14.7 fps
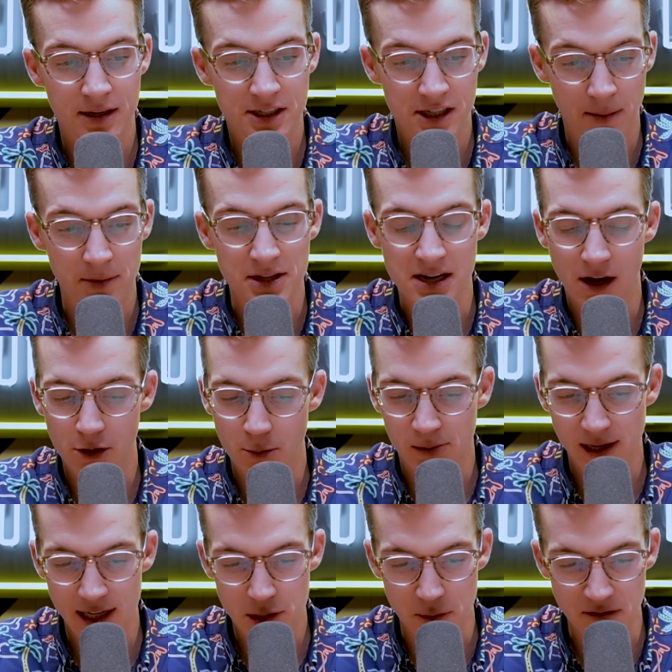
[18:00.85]
some of the other
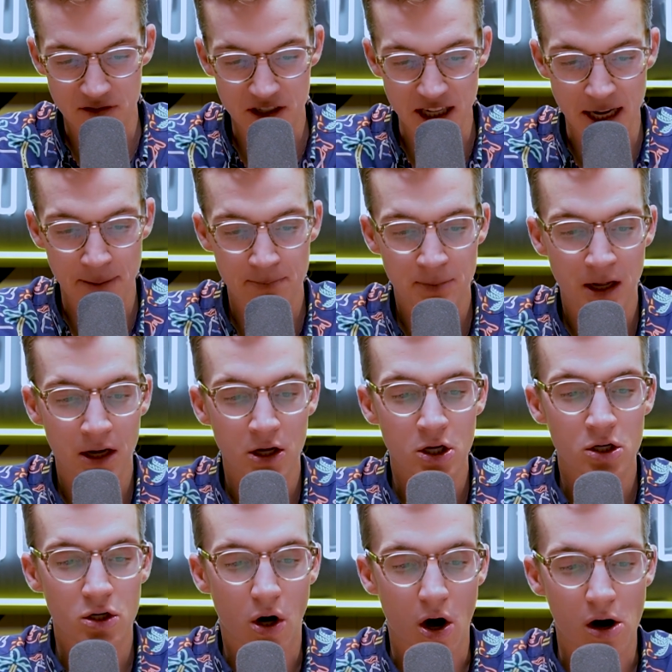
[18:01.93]
plants we've seen.
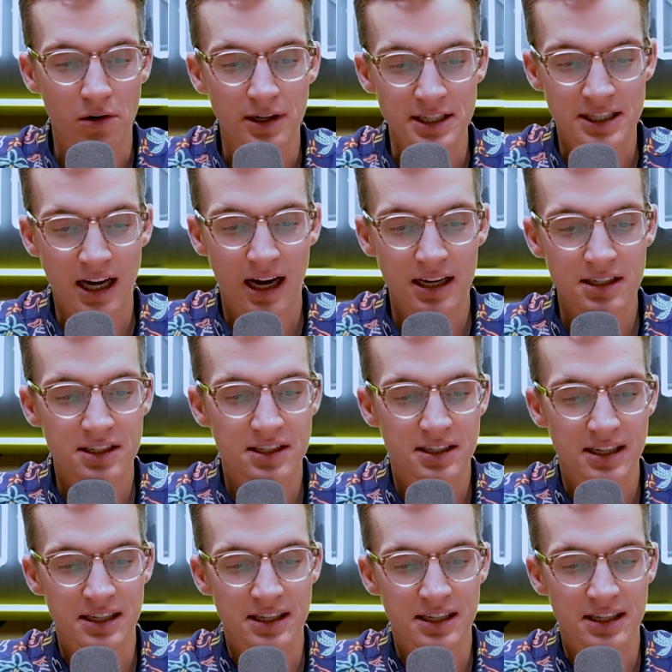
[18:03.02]
All it does